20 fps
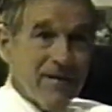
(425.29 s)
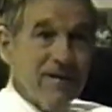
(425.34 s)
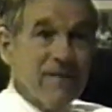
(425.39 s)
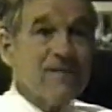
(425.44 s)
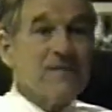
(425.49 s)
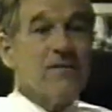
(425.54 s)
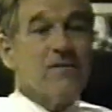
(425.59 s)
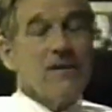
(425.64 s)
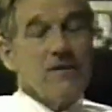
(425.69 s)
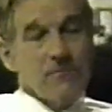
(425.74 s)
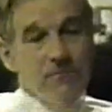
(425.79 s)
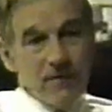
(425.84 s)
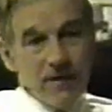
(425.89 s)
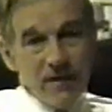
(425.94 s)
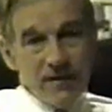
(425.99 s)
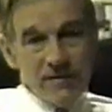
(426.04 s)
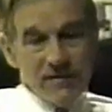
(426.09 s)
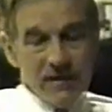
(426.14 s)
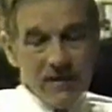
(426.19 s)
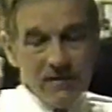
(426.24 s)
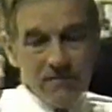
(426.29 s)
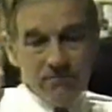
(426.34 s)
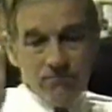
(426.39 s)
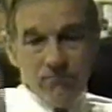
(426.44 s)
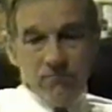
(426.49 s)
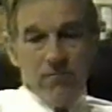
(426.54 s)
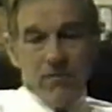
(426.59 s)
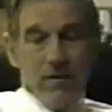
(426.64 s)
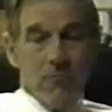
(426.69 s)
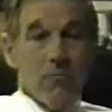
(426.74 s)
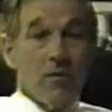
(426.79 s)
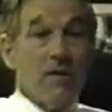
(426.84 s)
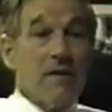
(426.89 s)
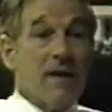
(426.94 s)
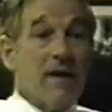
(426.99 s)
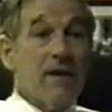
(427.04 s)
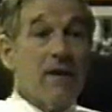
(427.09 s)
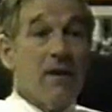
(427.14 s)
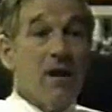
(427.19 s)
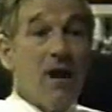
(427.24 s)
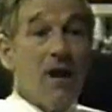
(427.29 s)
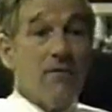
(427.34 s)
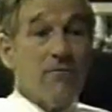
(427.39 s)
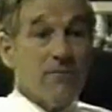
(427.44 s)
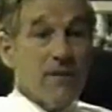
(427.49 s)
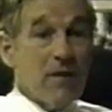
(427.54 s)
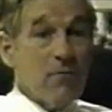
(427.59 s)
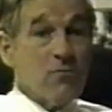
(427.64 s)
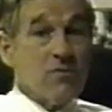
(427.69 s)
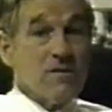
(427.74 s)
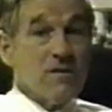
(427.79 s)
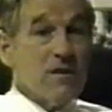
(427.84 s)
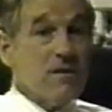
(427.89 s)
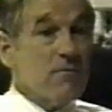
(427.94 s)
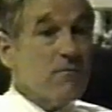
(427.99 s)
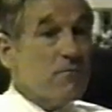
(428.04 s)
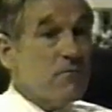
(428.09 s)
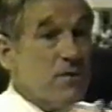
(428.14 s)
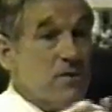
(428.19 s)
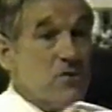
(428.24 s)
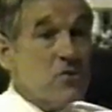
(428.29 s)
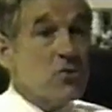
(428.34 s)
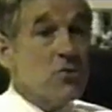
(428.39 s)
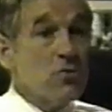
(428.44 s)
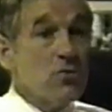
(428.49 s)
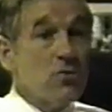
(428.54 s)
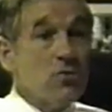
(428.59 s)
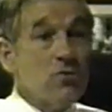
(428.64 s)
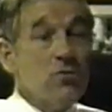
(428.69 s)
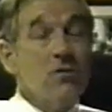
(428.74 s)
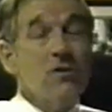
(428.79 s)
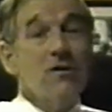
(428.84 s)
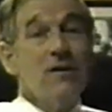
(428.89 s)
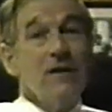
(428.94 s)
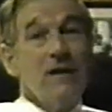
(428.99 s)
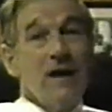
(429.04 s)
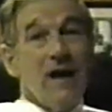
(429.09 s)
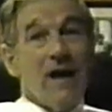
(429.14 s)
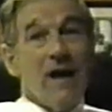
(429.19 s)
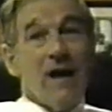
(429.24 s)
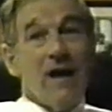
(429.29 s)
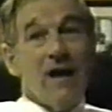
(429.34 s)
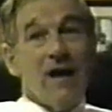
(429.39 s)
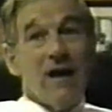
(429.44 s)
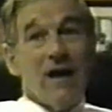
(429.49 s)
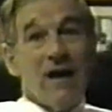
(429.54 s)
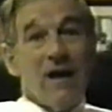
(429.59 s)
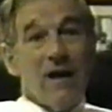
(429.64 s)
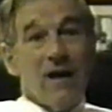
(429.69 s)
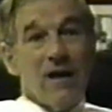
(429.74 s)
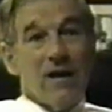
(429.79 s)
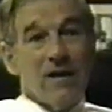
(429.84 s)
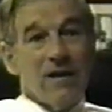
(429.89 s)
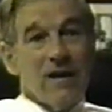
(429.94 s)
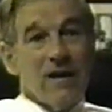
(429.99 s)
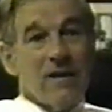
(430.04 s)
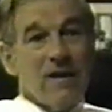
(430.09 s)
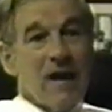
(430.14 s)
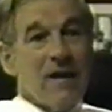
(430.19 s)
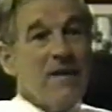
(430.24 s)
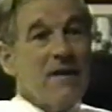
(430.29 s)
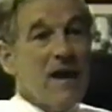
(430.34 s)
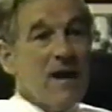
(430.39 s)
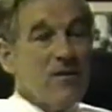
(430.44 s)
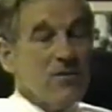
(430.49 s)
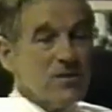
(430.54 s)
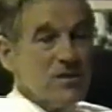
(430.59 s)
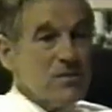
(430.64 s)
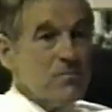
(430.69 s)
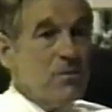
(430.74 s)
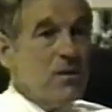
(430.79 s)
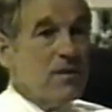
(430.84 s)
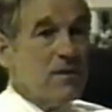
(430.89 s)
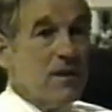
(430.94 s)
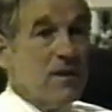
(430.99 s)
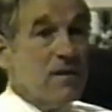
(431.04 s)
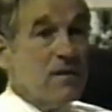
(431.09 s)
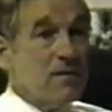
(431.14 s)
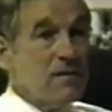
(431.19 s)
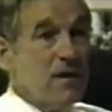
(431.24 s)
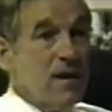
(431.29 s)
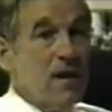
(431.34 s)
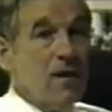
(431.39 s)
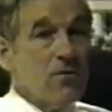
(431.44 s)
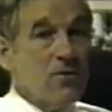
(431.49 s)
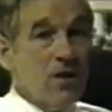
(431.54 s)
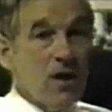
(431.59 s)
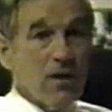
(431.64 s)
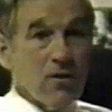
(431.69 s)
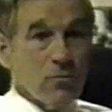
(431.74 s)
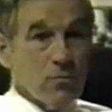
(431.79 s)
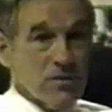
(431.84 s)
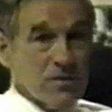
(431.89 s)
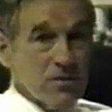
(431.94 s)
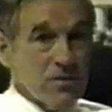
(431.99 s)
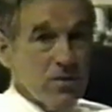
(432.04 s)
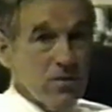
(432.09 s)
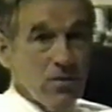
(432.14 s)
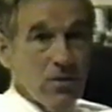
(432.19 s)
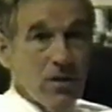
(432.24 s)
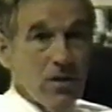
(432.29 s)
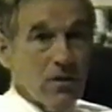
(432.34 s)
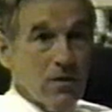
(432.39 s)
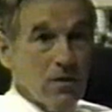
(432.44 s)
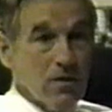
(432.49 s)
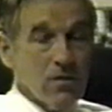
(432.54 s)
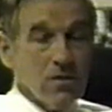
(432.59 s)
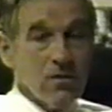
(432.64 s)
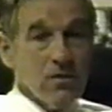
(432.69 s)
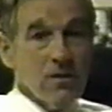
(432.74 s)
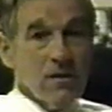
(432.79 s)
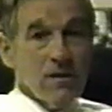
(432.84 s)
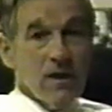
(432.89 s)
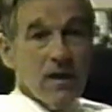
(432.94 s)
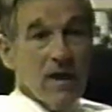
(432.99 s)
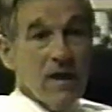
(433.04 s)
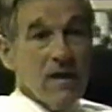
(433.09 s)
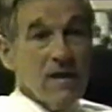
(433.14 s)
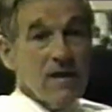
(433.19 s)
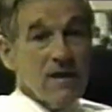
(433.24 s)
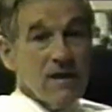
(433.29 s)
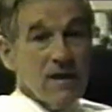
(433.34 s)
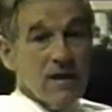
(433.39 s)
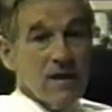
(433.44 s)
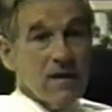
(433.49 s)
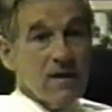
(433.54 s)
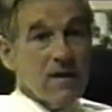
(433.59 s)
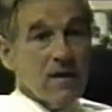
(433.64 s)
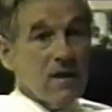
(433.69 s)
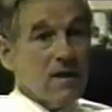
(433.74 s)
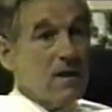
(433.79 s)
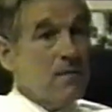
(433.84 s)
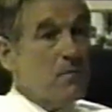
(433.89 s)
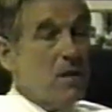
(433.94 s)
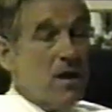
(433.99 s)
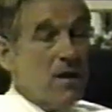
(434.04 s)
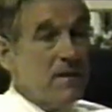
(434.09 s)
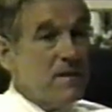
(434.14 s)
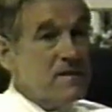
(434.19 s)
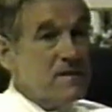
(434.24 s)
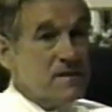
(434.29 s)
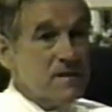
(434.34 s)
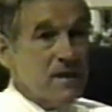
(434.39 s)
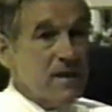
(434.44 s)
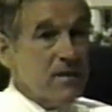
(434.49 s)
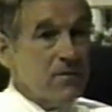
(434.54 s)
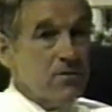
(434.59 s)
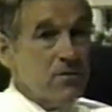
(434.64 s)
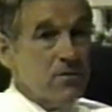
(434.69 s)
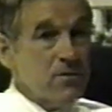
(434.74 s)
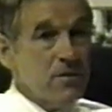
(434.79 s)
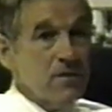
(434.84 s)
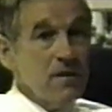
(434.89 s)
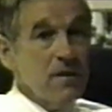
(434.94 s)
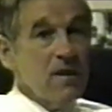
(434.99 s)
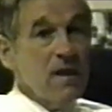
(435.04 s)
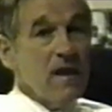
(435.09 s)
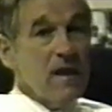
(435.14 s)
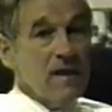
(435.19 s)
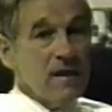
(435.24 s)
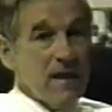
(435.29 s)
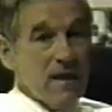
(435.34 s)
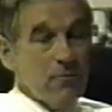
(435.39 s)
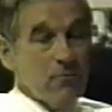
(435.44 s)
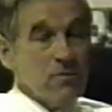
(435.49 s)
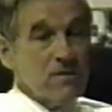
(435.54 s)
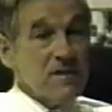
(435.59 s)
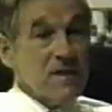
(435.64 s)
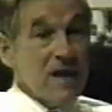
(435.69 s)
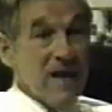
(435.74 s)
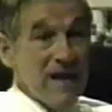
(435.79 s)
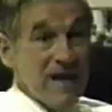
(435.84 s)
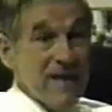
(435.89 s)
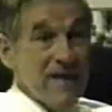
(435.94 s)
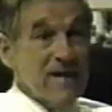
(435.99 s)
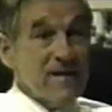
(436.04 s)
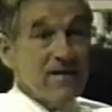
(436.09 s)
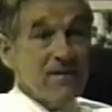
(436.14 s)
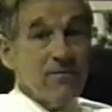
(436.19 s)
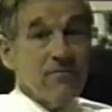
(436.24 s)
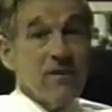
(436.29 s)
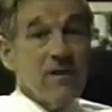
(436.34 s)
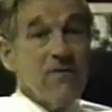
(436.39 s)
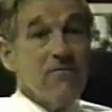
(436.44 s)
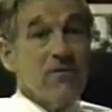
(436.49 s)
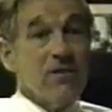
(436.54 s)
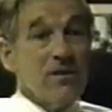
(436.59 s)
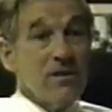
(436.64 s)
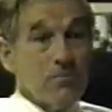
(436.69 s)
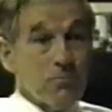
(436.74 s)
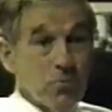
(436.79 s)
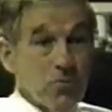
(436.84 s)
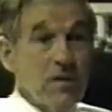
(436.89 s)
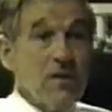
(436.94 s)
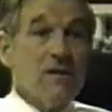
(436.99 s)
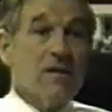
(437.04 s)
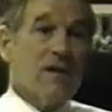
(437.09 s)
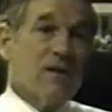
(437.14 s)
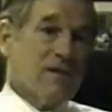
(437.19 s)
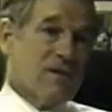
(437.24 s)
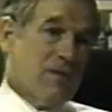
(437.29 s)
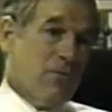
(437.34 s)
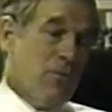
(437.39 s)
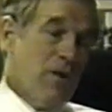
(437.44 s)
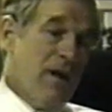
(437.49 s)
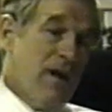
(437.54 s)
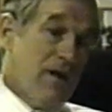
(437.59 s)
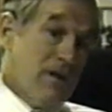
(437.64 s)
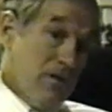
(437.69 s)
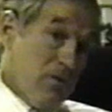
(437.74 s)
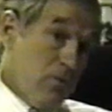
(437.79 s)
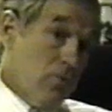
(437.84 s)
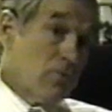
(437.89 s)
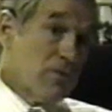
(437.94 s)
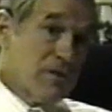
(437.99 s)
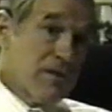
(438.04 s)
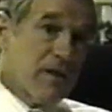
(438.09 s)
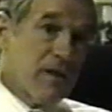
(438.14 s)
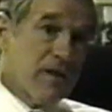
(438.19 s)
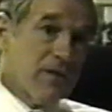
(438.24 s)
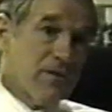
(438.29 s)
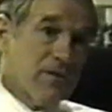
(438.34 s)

So he finally said, we cut it off. That was the official announcement that our dollar was no longer a commodity standard, and that was the end of even the pretense that we had a gold standard.